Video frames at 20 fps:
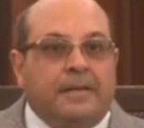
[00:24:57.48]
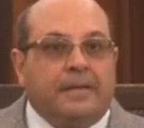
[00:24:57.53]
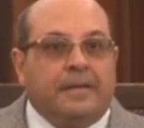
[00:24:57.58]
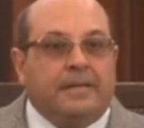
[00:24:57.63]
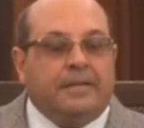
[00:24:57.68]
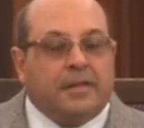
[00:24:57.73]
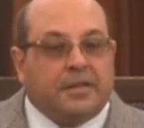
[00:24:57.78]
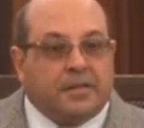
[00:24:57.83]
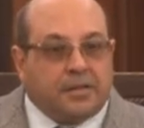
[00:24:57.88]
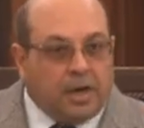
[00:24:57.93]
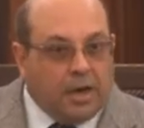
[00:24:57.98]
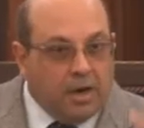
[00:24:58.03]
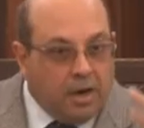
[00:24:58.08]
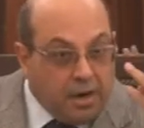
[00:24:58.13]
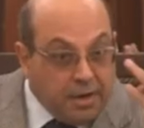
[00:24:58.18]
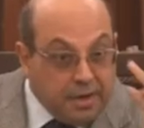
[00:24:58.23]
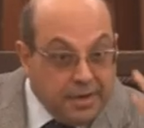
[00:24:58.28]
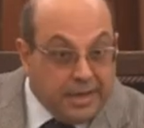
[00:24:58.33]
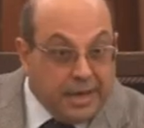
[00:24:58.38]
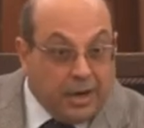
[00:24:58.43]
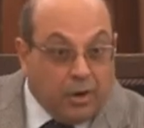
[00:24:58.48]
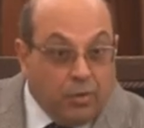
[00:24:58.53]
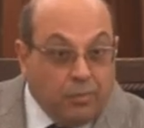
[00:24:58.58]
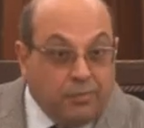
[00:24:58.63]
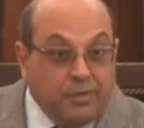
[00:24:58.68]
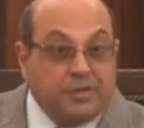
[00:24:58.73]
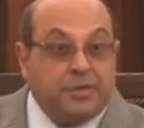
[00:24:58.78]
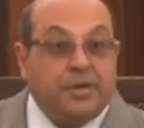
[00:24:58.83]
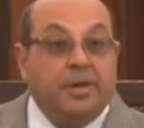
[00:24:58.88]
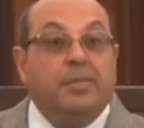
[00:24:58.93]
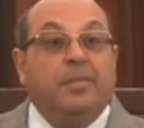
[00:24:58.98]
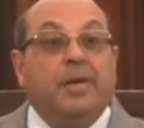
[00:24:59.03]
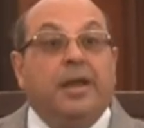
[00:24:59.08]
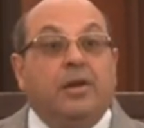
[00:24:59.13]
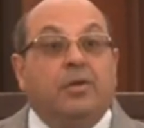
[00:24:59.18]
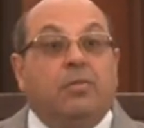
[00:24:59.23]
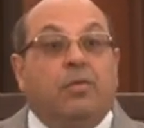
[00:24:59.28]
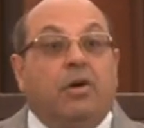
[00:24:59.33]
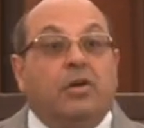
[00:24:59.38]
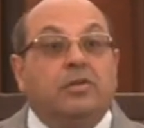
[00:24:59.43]
The third now which
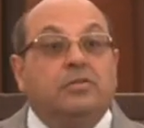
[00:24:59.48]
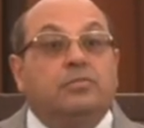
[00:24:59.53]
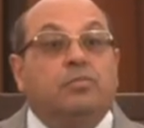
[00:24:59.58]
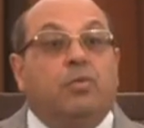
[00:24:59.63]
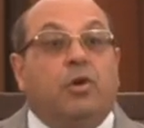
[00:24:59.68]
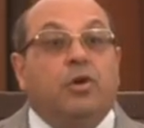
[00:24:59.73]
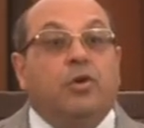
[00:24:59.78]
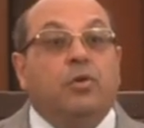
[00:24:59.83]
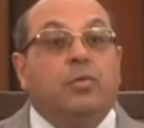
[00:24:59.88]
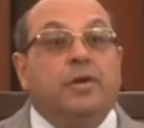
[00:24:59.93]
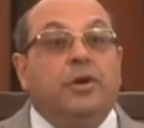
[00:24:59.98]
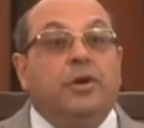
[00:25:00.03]
remained was, what do we